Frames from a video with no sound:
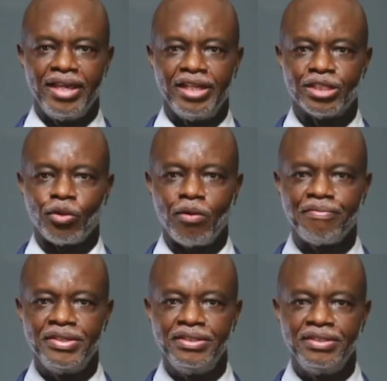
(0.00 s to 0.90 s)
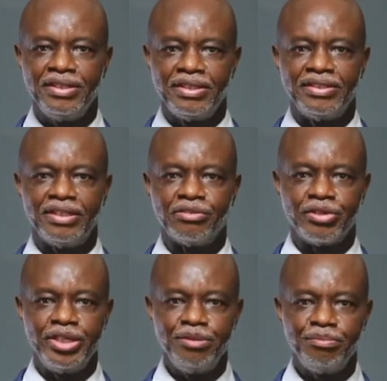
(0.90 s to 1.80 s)
It is often the
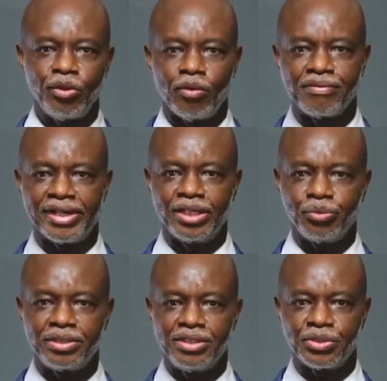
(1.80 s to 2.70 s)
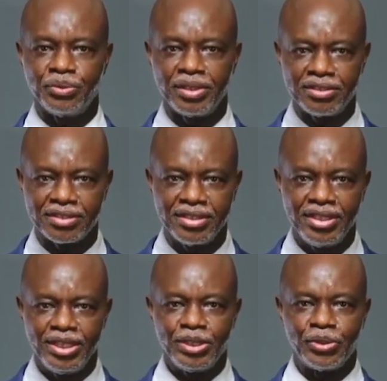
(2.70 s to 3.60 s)
dream of graduating students
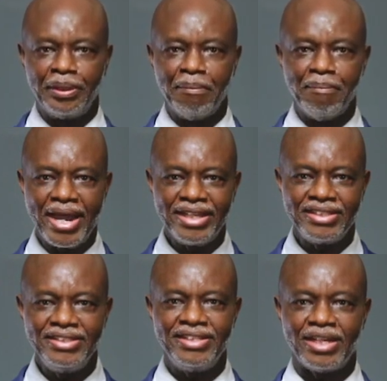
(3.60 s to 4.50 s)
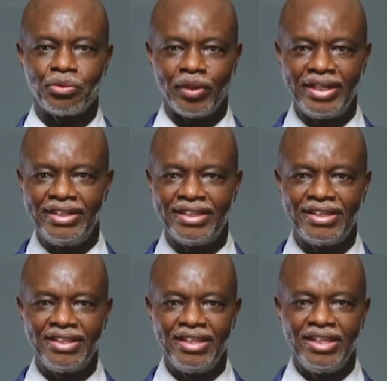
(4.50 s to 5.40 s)
to imagine that one
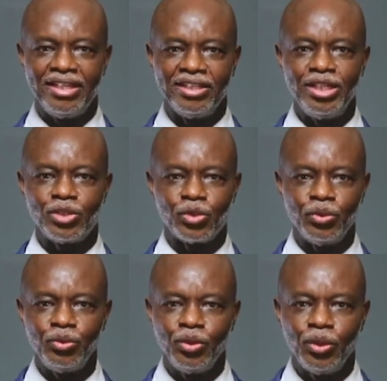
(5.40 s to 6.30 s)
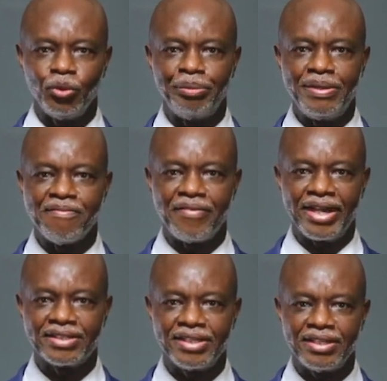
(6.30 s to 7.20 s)
day they too will be
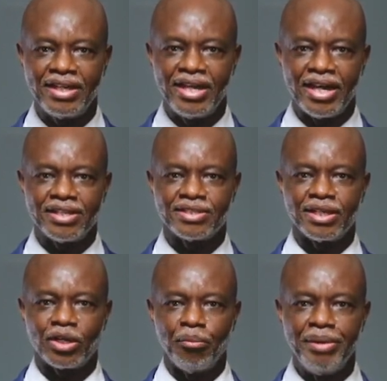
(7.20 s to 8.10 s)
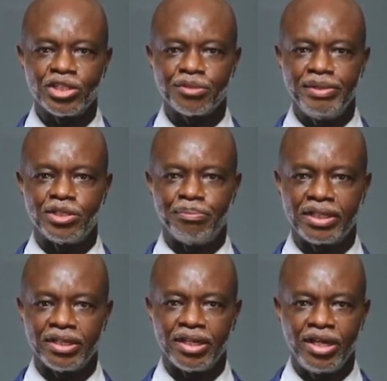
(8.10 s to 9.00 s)
invited as a commencement
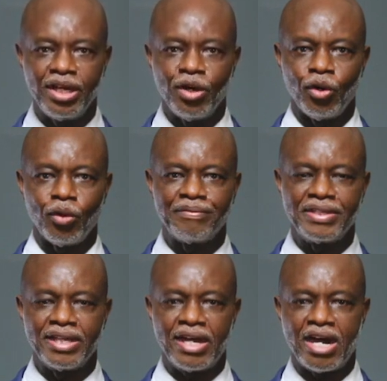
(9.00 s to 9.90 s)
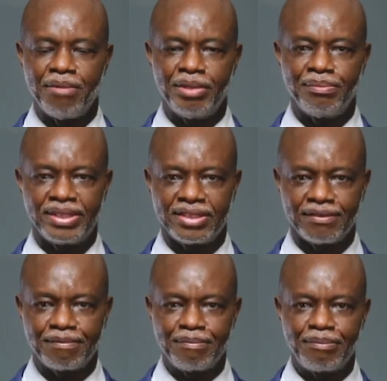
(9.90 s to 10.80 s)
speaker of their alma mater.